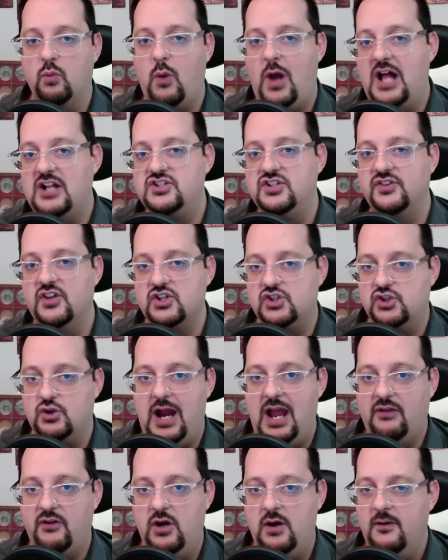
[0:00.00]
watching the
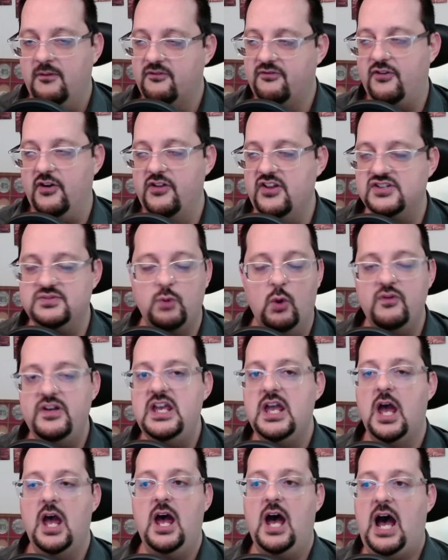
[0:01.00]
trailer for this movie,